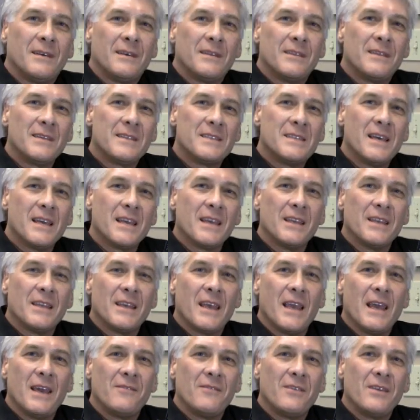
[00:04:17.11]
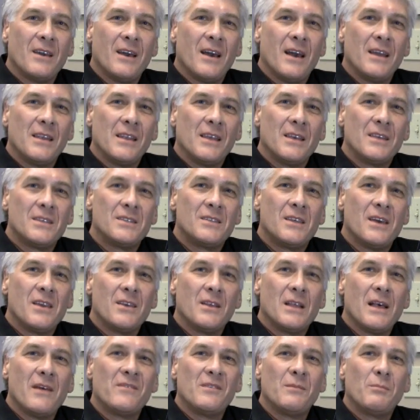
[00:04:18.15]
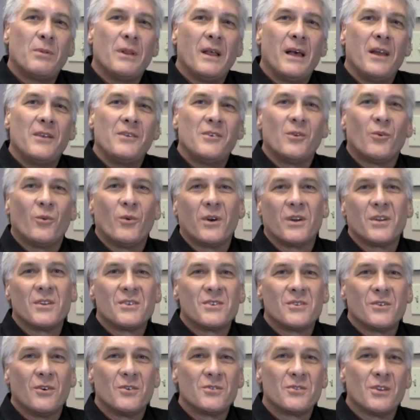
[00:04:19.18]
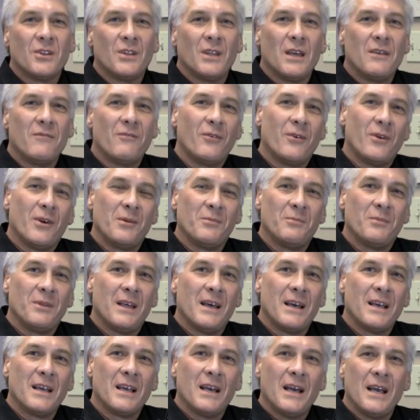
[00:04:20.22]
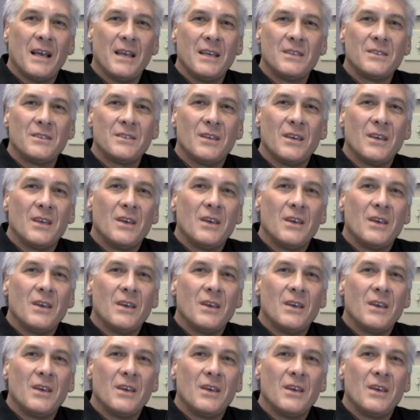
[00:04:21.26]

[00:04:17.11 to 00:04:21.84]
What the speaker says: The second caveat is that you'll have to plan your work and social life around black eyes.